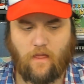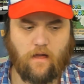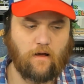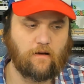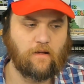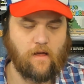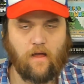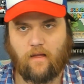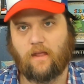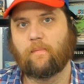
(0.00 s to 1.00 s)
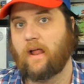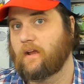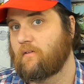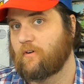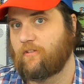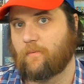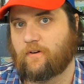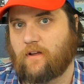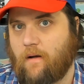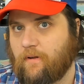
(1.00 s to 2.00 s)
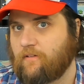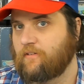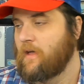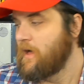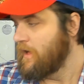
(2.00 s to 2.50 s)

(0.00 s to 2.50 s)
Uh, him and I cover similar topics.